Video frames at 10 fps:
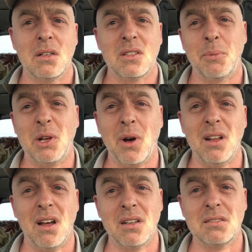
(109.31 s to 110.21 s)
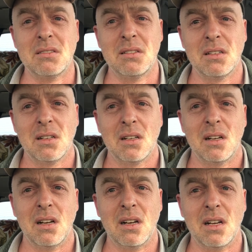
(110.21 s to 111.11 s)
to be quite honest,
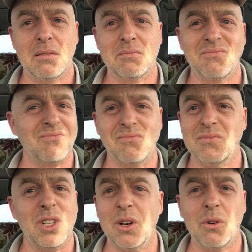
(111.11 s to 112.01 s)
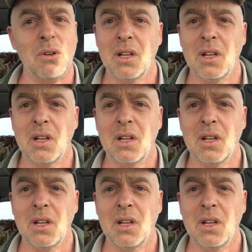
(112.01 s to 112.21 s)
no.